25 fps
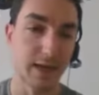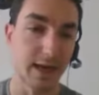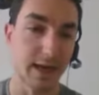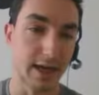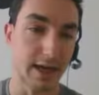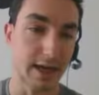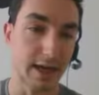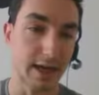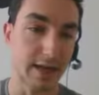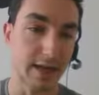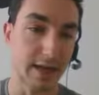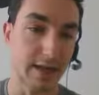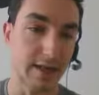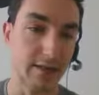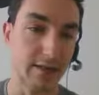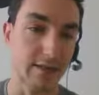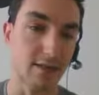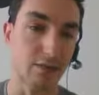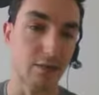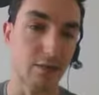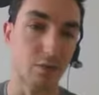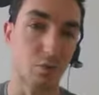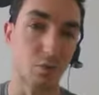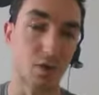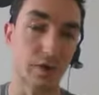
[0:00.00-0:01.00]

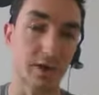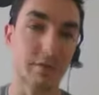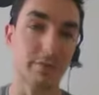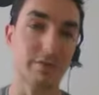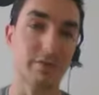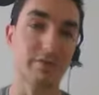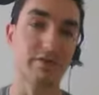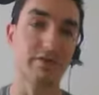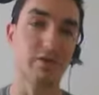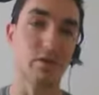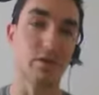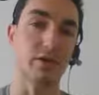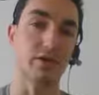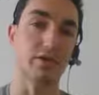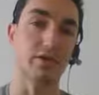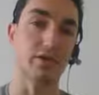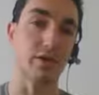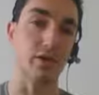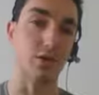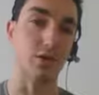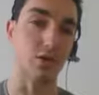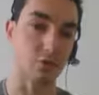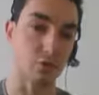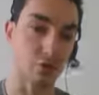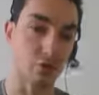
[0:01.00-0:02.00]
And we're going to be
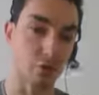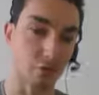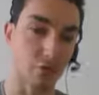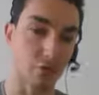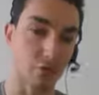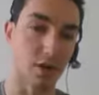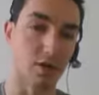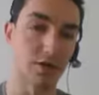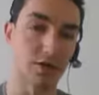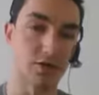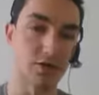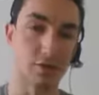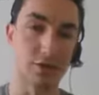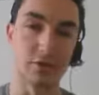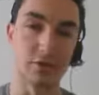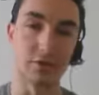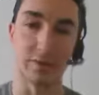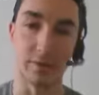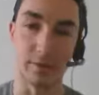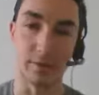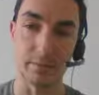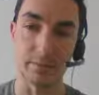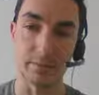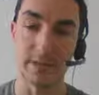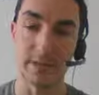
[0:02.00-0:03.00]
focusing on group calls, which
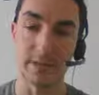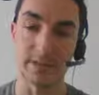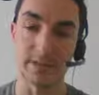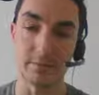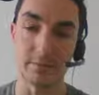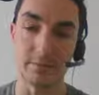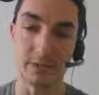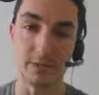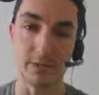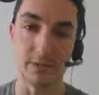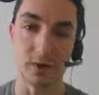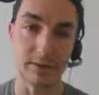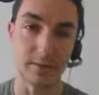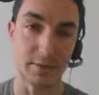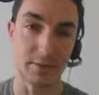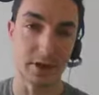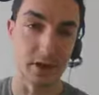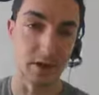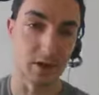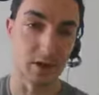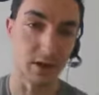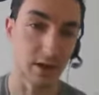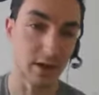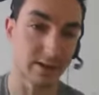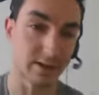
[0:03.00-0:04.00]
is something that's been talked
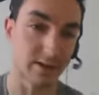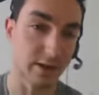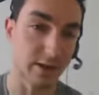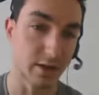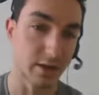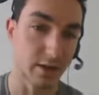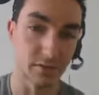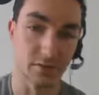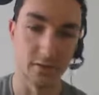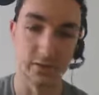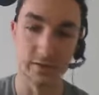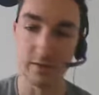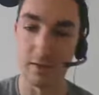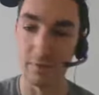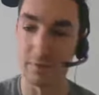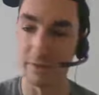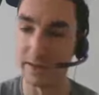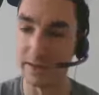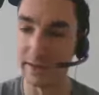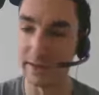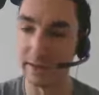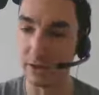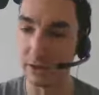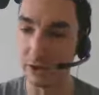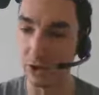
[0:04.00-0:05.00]
about a lot. And also
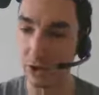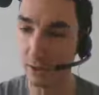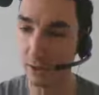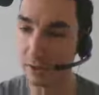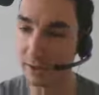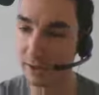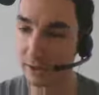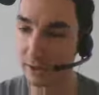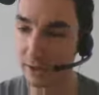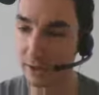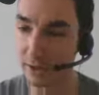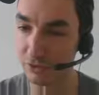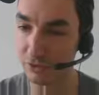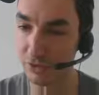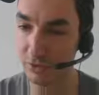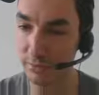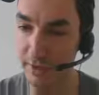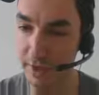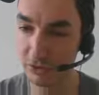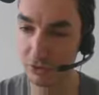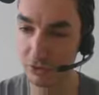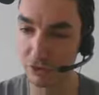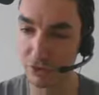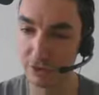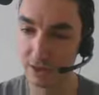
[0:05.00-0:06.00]
something that no one here actually
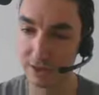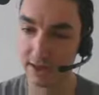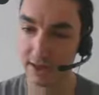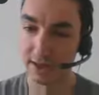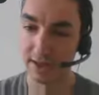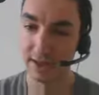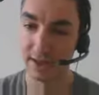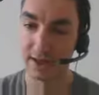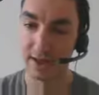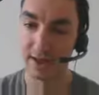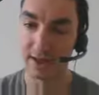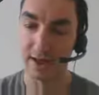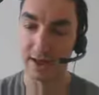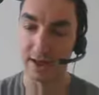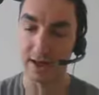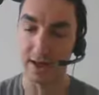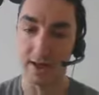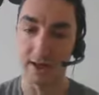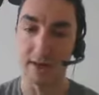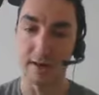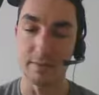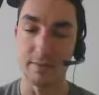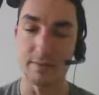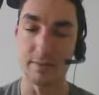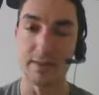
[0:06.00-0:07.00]
mentioned
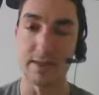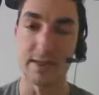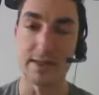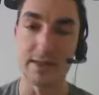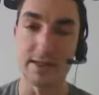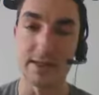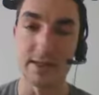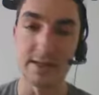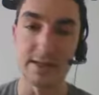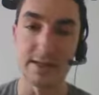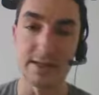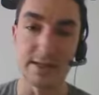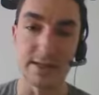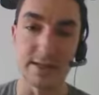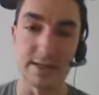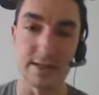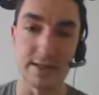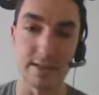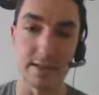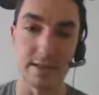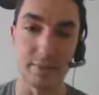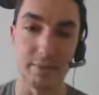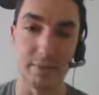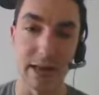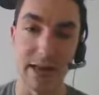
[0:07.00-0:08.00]

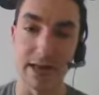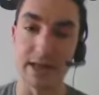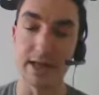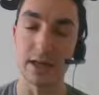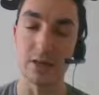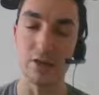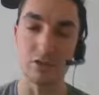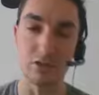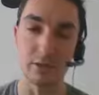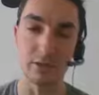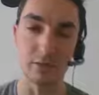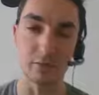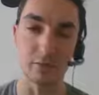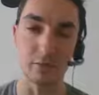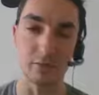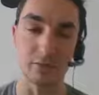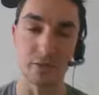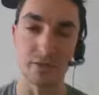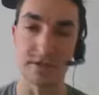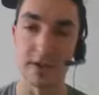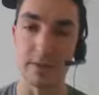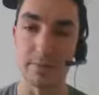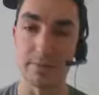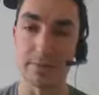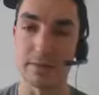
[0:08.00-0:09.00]
is packages,
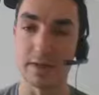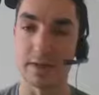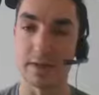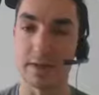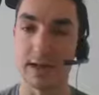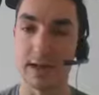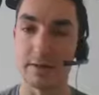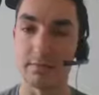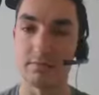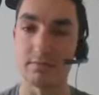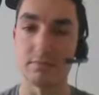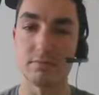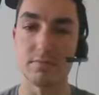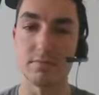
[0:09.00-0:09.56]
which is something that